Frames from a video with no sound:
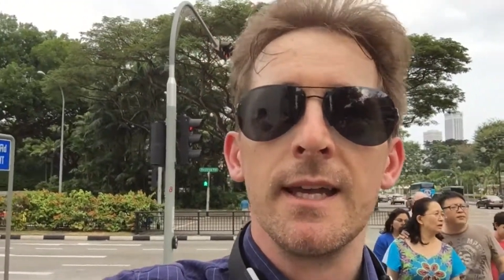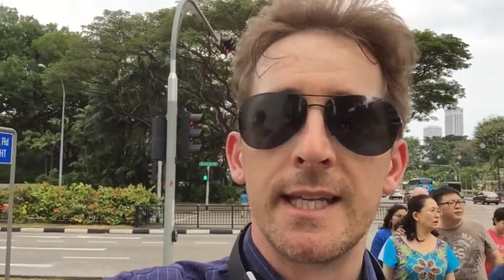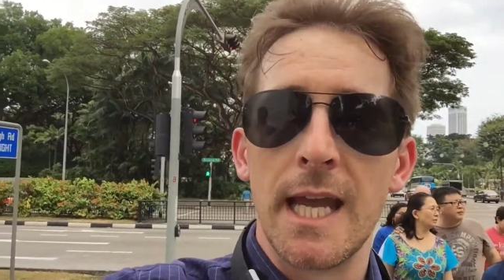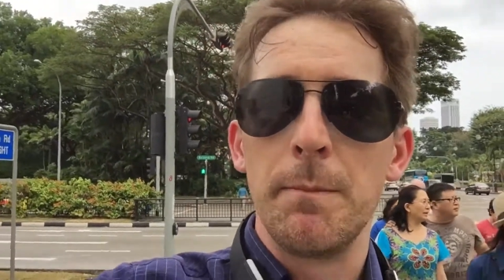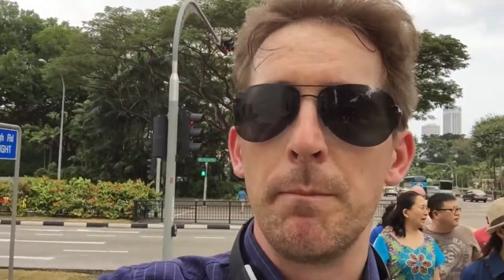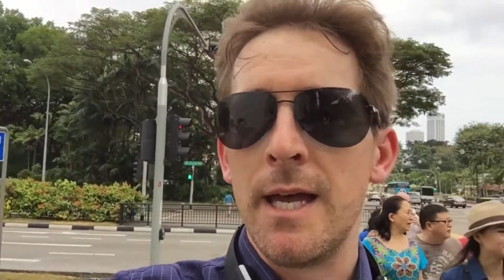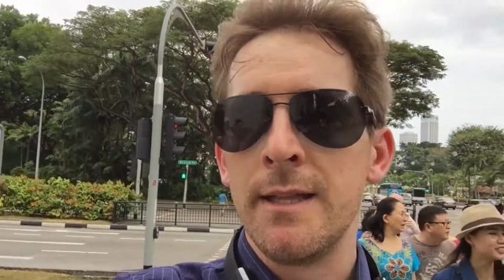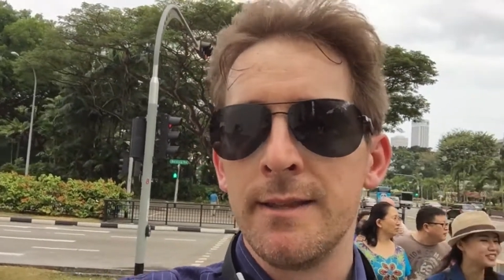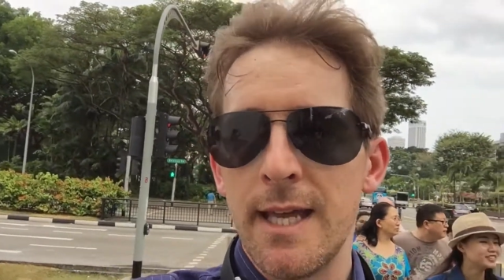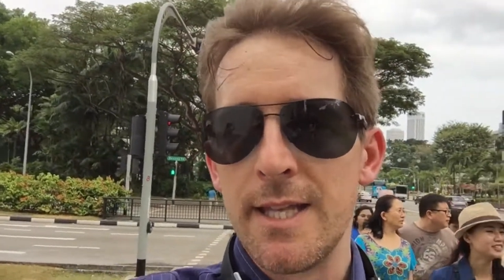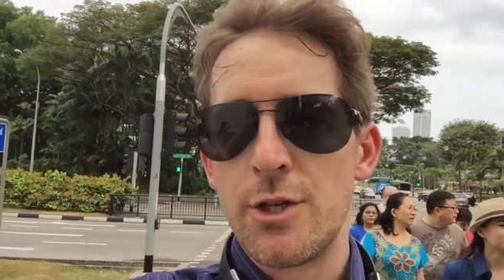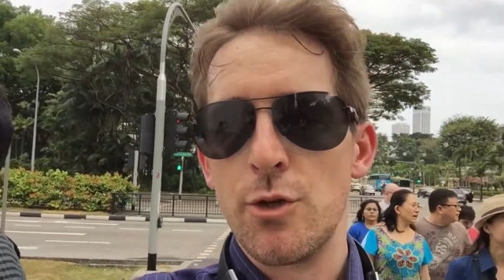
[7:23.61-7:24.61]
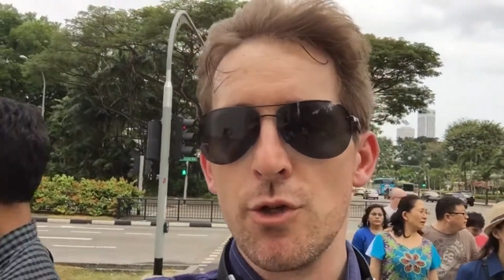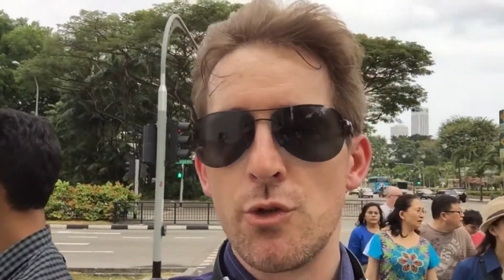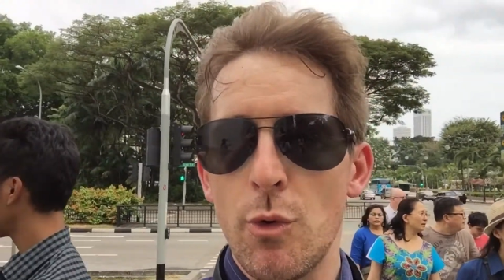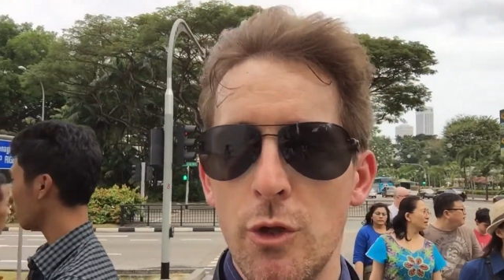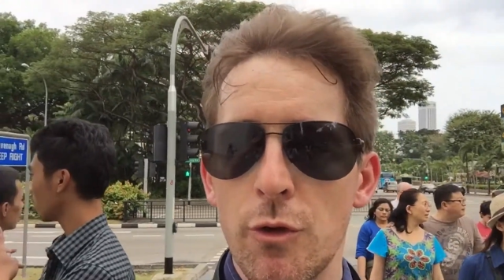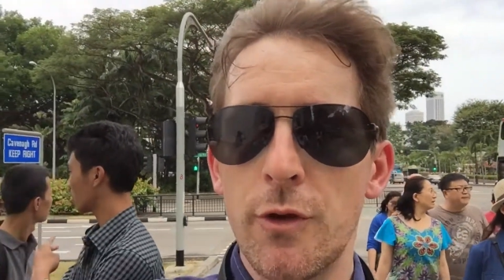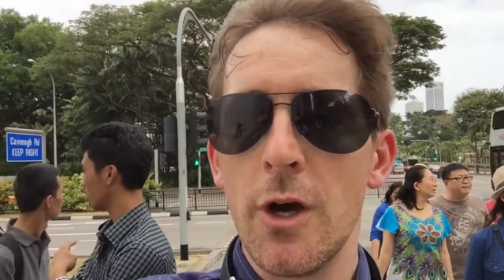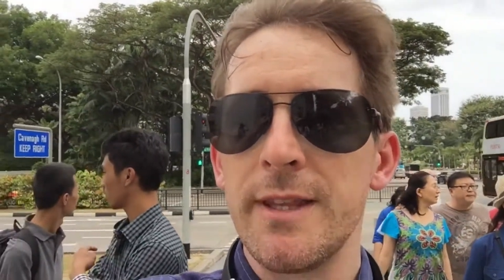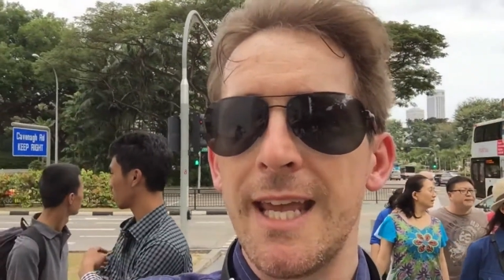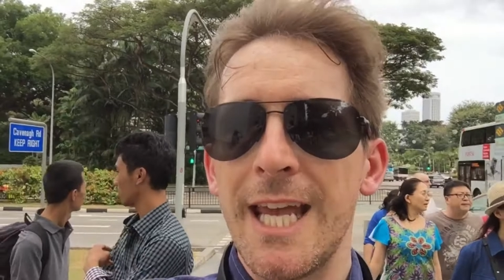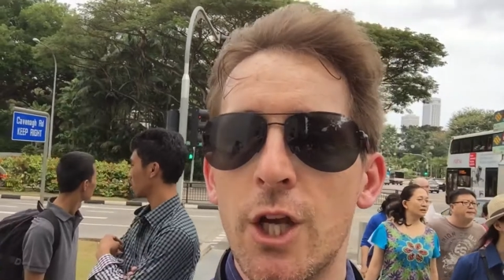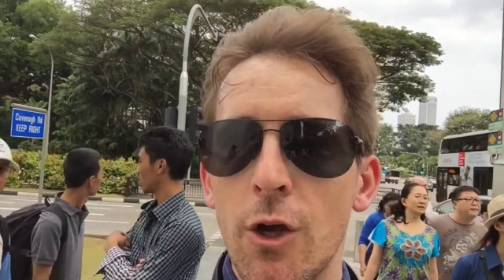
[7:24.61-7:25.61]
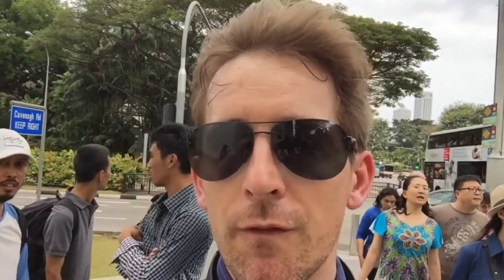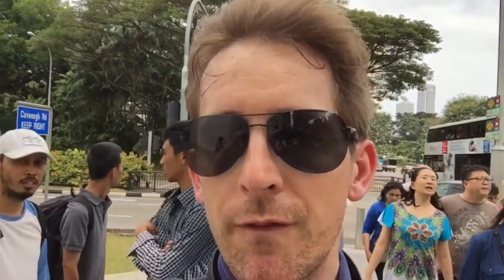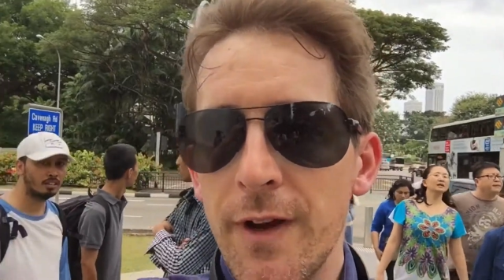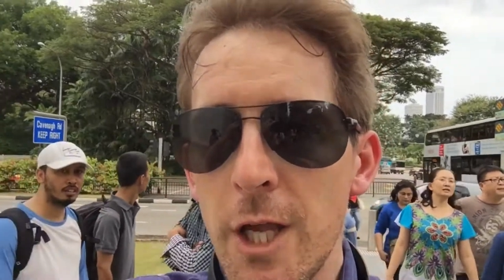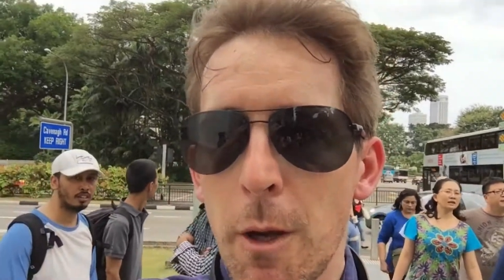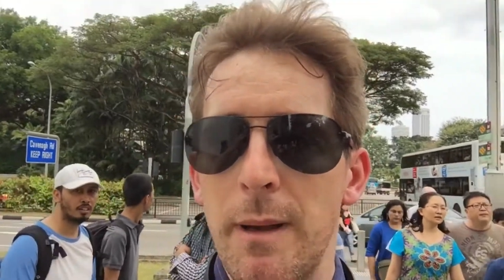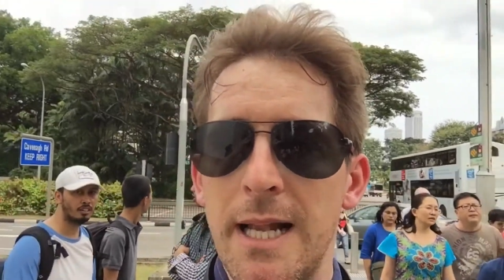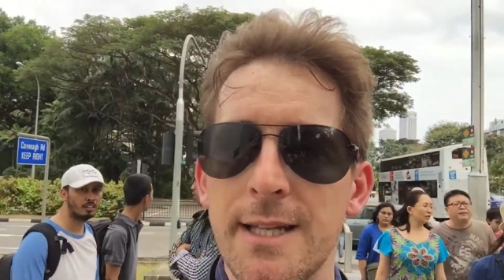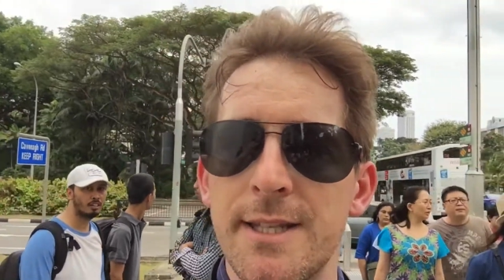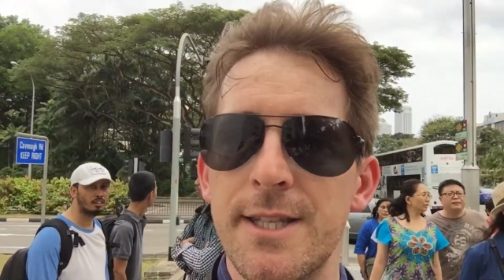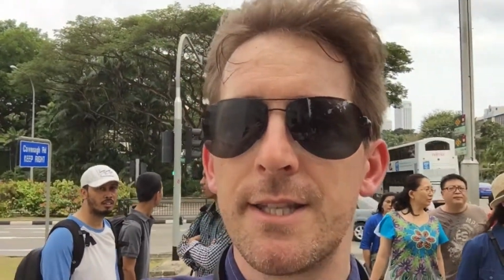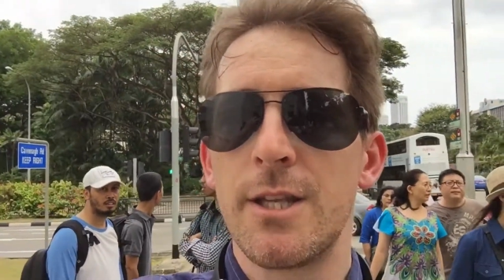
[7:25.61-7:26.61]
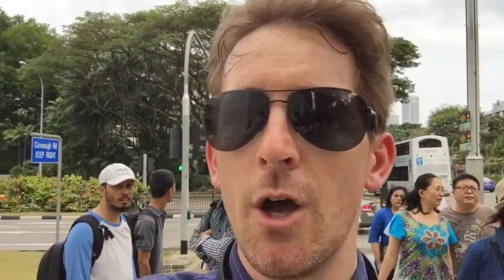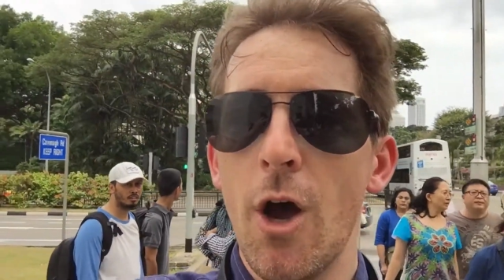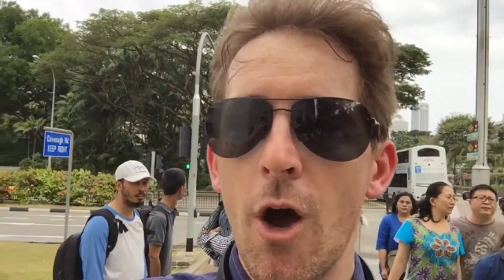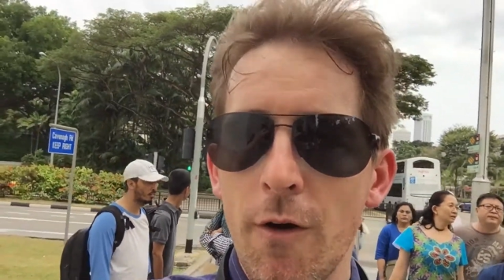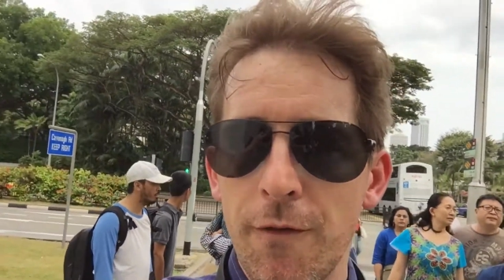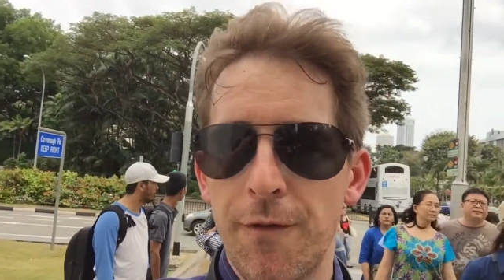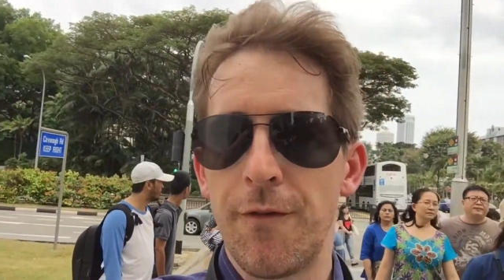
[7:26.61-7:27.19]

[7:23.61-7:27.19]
Kanban, that's used when you've got a conveyor belt of